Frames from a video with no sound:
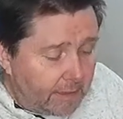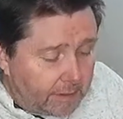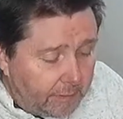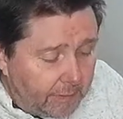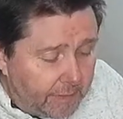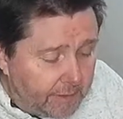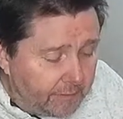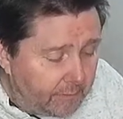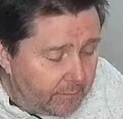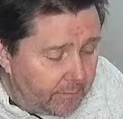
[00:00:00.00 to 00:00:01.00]
doing this
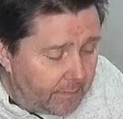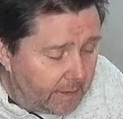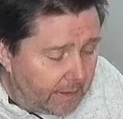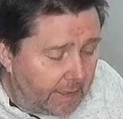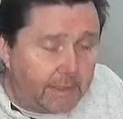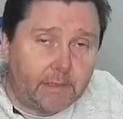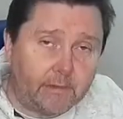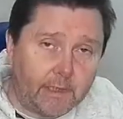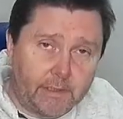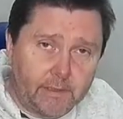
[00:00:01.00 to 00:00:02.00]
from each
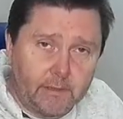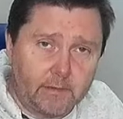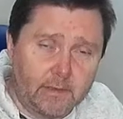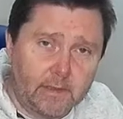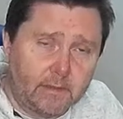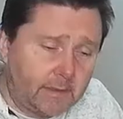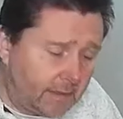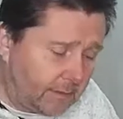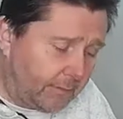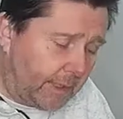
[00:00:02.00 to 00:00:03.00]
direction so
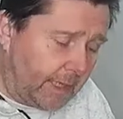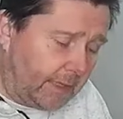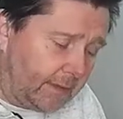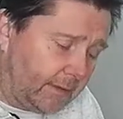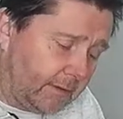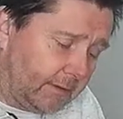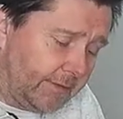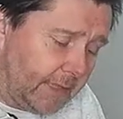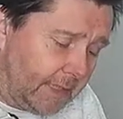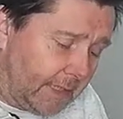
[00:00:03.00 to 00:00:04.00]
that we get
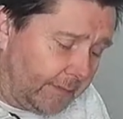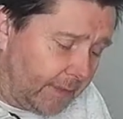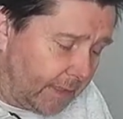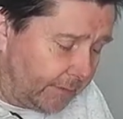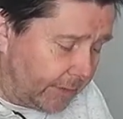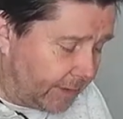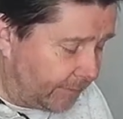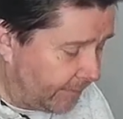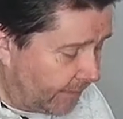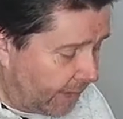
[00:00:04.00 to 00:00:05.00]
fairly even coverage.
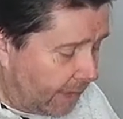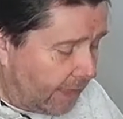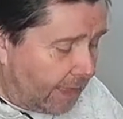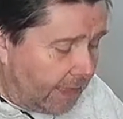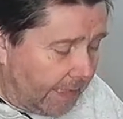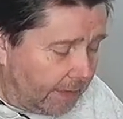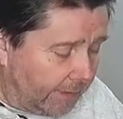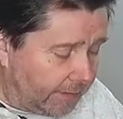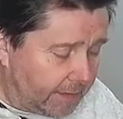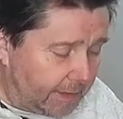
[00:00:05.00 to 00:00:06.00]
And I
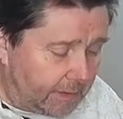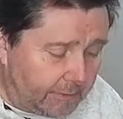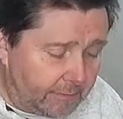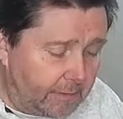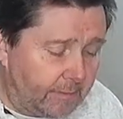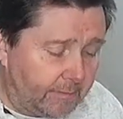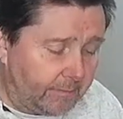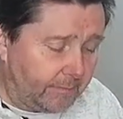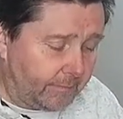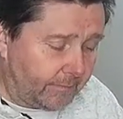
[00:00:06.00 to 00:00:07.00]
have to say, after
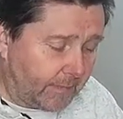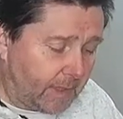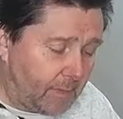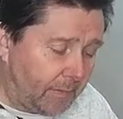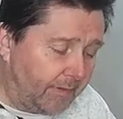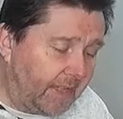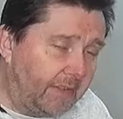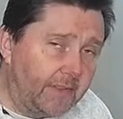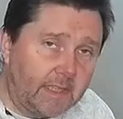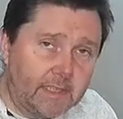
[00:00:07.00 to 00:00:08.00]
a couple of
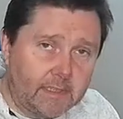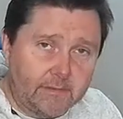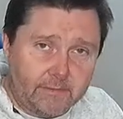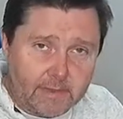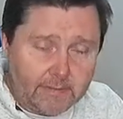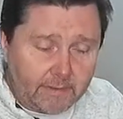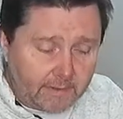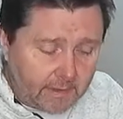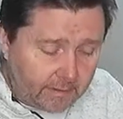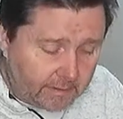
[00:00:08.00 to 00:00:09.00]
evenings of having
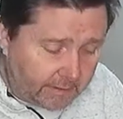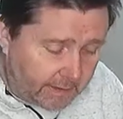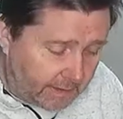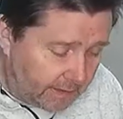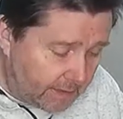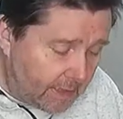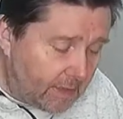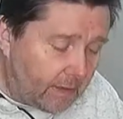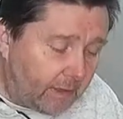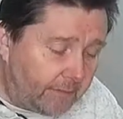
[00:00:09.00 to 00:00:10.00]
goes at this,
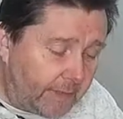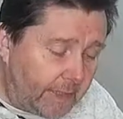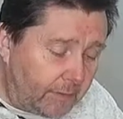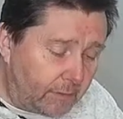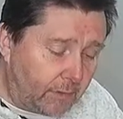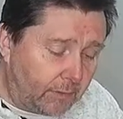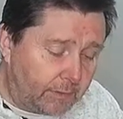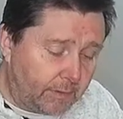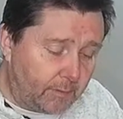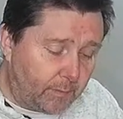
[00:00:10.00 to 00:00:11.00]
I've now got
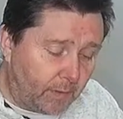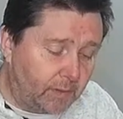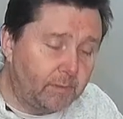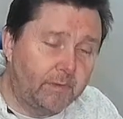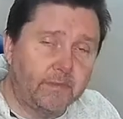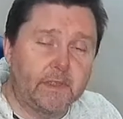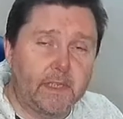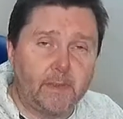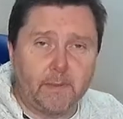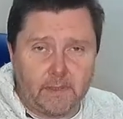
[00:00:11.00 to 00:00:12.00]
to the bottom of the
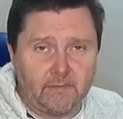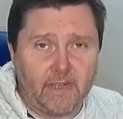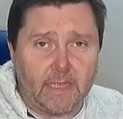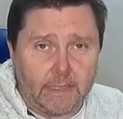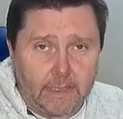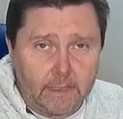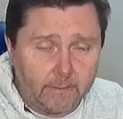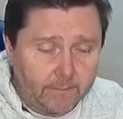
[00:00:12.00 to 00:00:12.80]
deepest valley